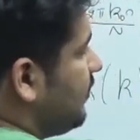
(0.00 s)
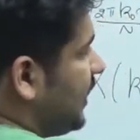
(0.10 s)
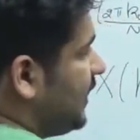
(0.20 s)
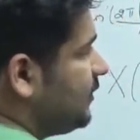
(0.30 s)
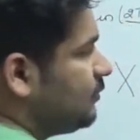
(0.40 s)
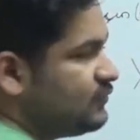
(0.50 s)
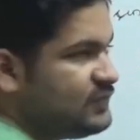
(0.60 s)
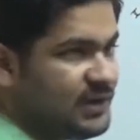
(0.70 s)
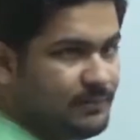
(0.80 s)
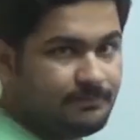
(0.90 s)
by
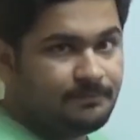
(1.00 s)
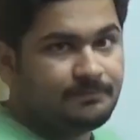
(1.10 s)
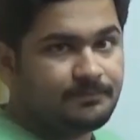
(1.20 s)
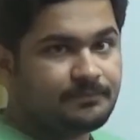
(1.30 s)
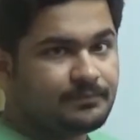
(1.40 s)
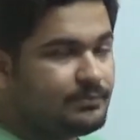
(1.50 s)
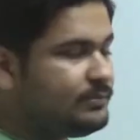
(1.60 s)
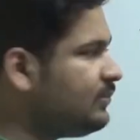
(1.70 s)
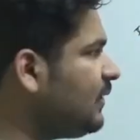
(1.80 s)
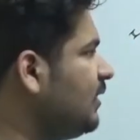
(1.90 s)
2j.
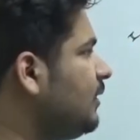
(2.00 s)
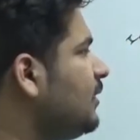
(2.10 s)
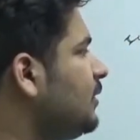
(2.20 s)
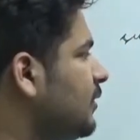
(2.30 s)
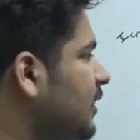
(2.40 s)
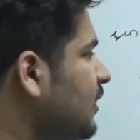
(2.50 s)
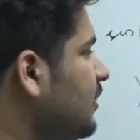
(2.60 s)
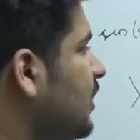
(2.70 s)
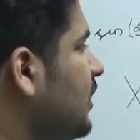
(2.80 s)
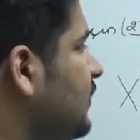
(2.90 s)
Okay,
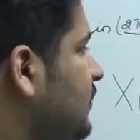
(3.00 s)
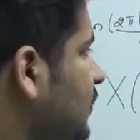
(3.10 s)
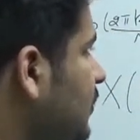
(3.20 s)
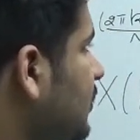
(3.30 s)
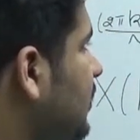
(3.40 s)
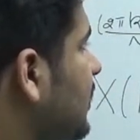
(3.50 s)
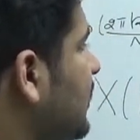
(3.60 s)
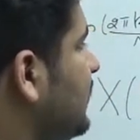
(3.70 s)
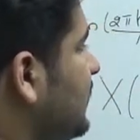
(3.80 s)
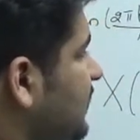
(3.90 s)
so
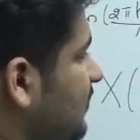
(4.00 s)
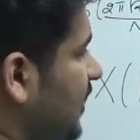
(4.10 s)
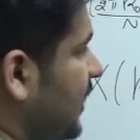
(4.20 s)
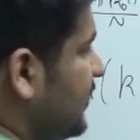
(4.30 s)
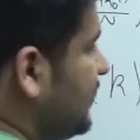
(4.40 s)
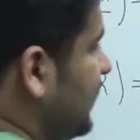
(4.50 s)
this minus